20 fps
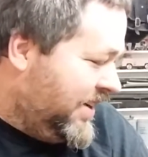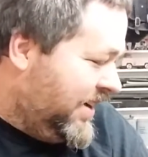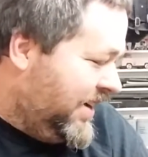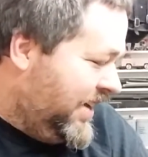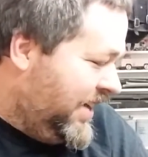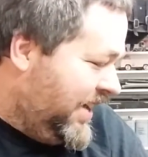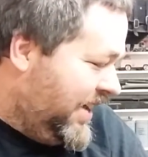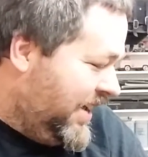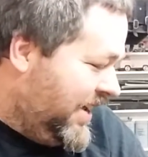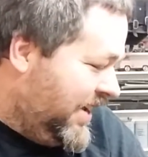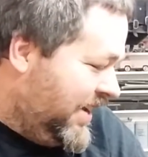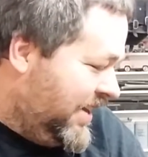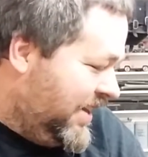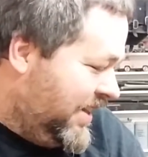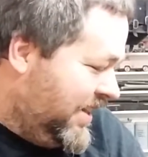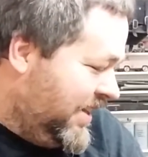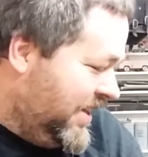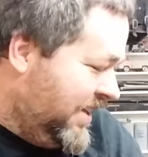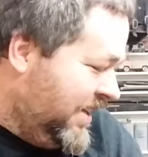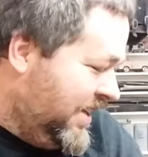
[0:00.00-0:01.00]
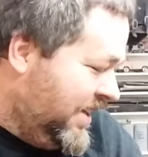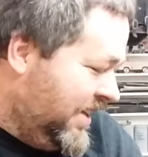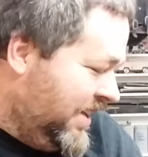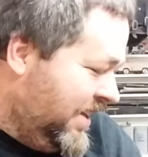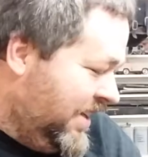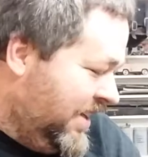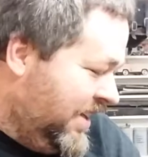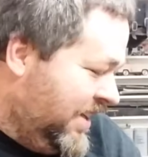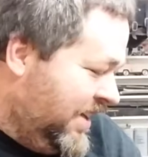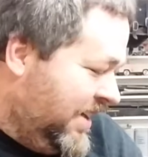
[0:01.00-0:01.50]
And
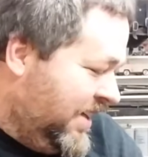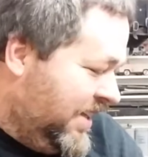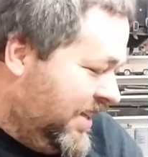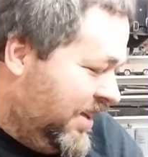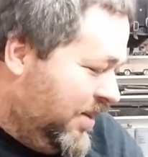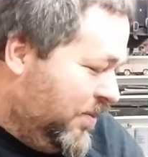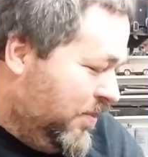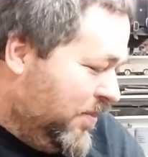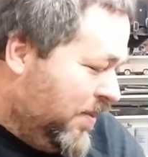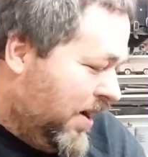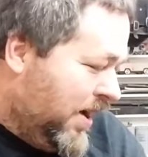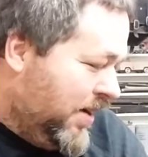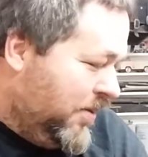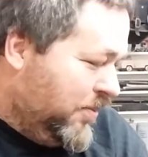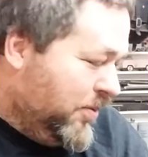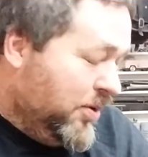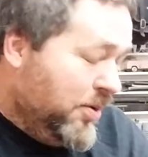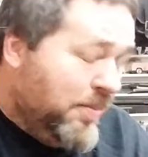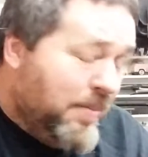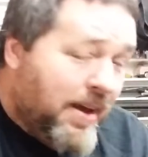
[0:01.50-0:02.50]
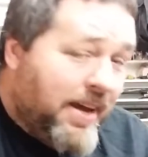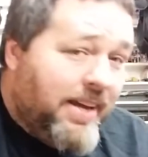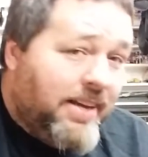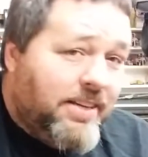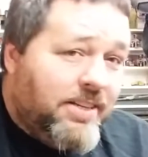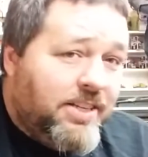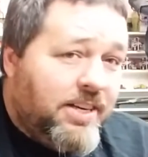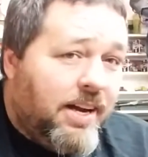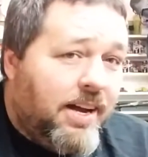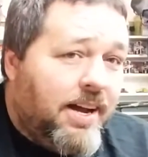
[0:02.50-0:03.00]
then my
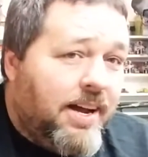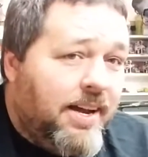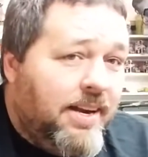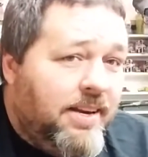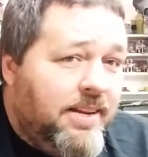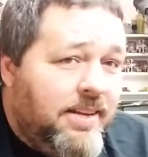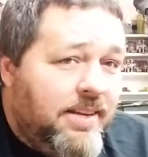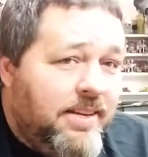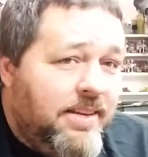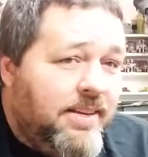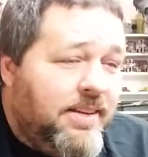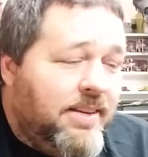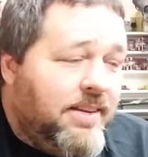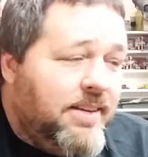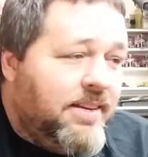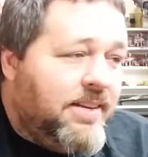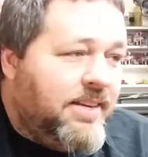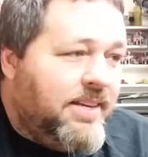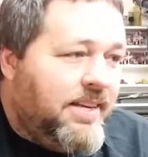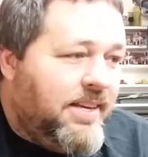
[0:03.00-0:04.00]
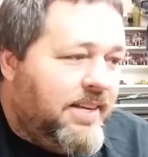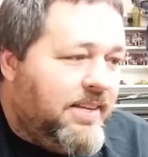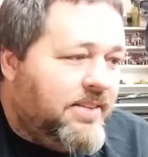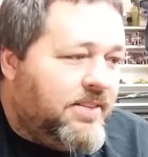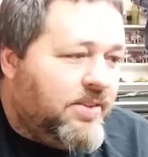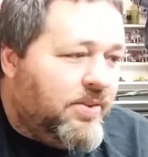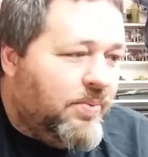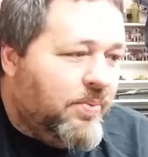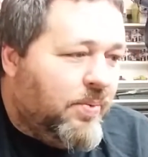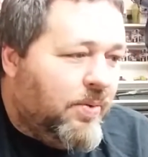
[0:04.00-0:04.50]
roommate, John,
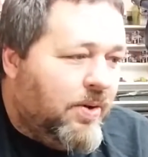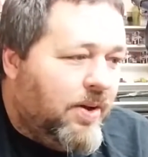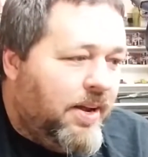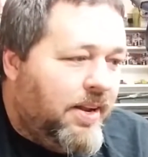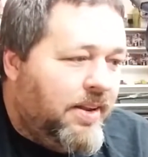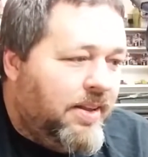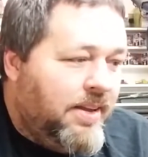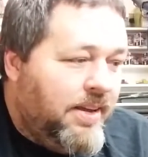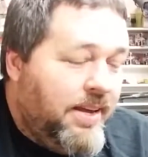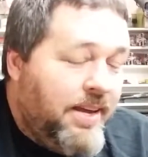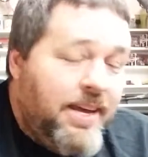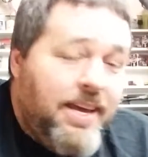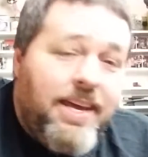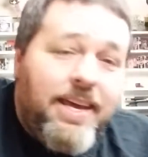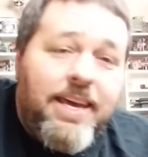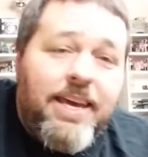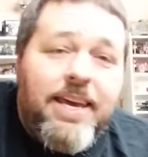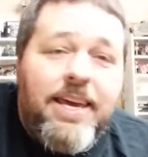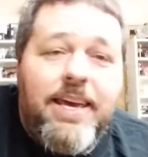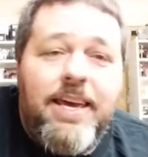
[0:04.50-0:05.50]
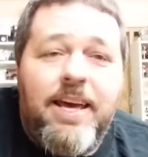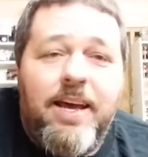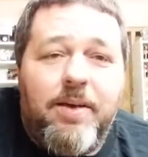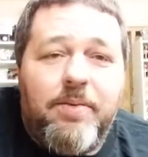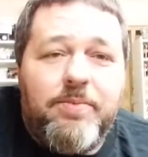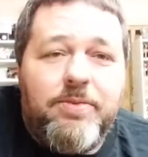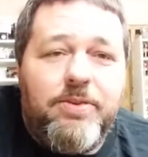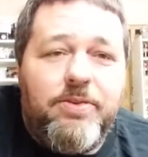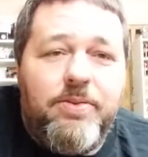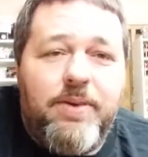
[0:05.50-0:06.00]
he's the one, he
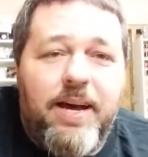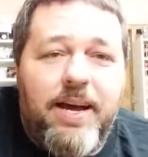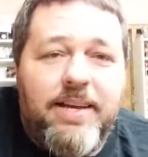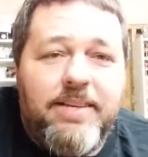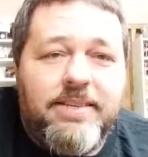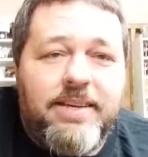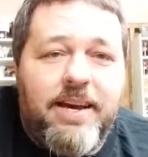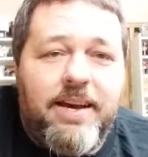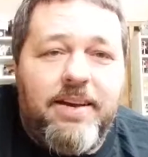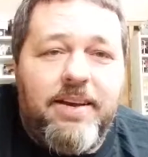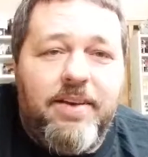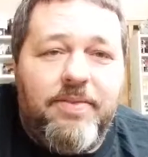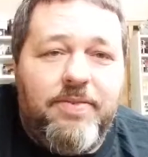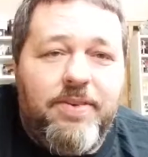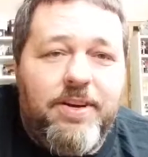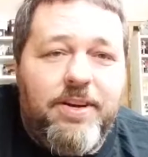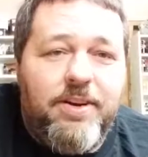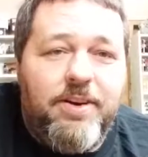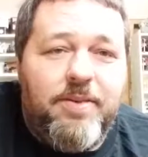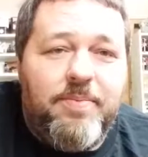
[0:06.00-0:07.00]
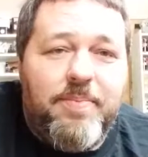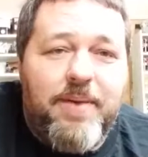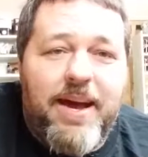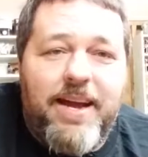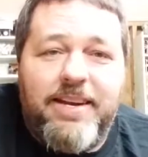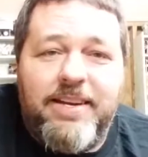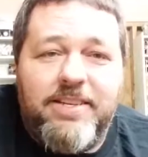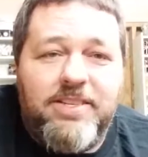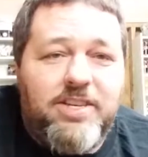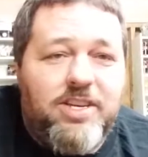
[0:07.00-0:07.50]
helps you guys out every year at
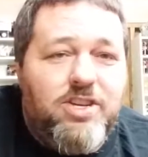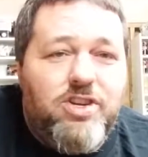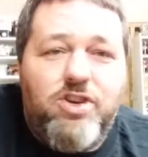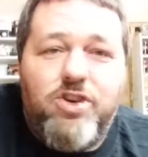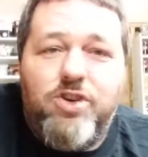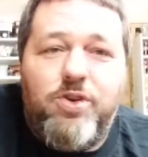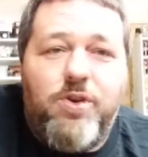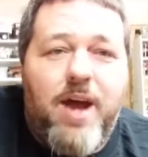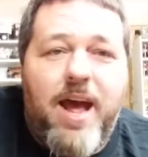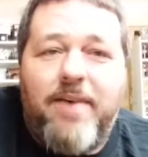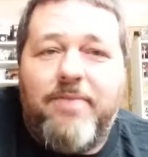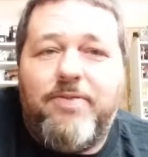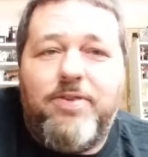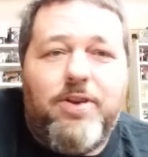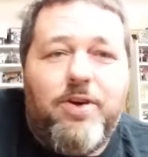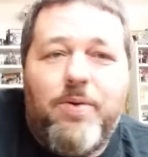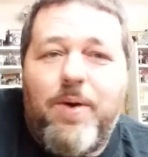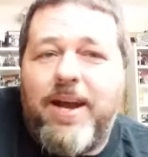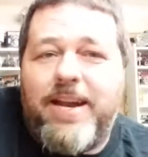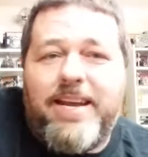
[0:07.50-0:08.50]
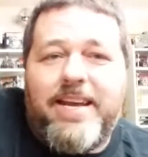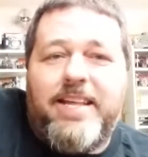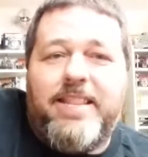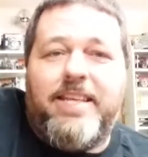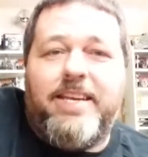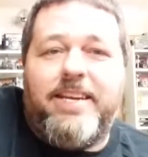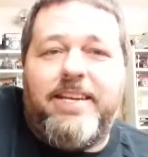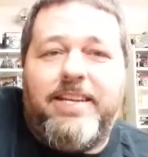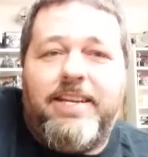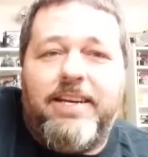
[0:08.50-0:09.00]
Madness, and you have no idea
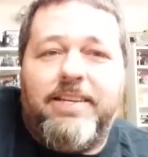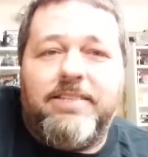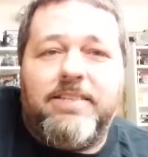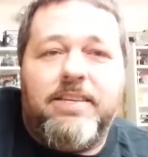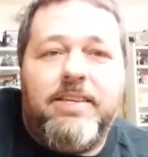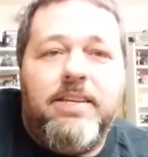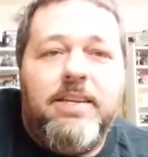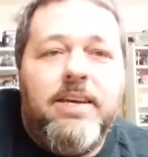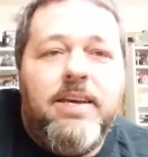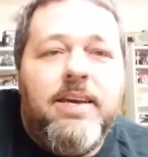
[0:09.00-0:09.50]
that he does it.